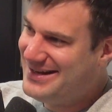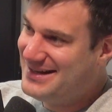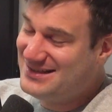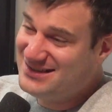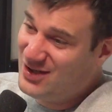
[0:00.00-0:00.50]

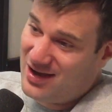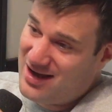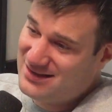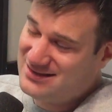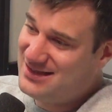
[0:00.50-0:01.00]
And I still, great.
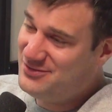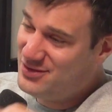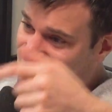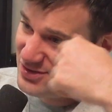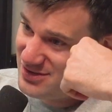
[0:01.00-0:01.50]
honestly,
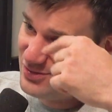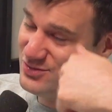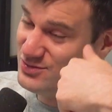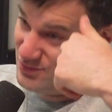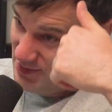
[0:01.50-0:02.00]
even though you just
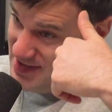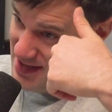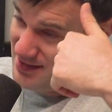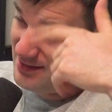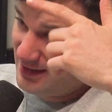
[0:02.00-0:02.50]

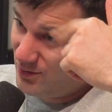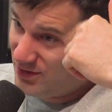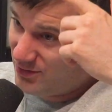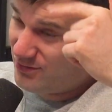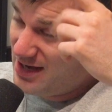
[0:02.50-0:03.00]
repeated it, like
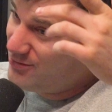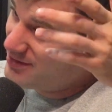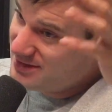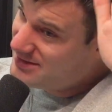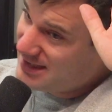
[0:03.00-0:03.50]
what the right
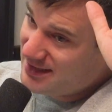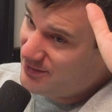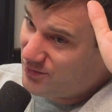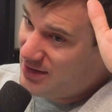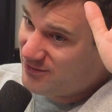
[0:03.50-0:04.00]
word is,
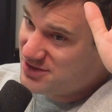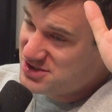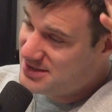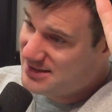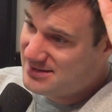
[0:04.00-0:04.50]
I, the right
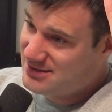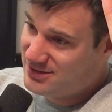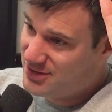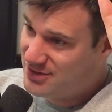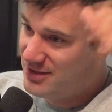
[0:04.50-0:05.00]
version is, I
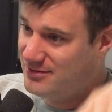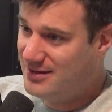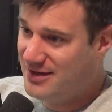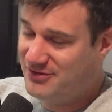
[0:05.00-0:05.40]
still don't know.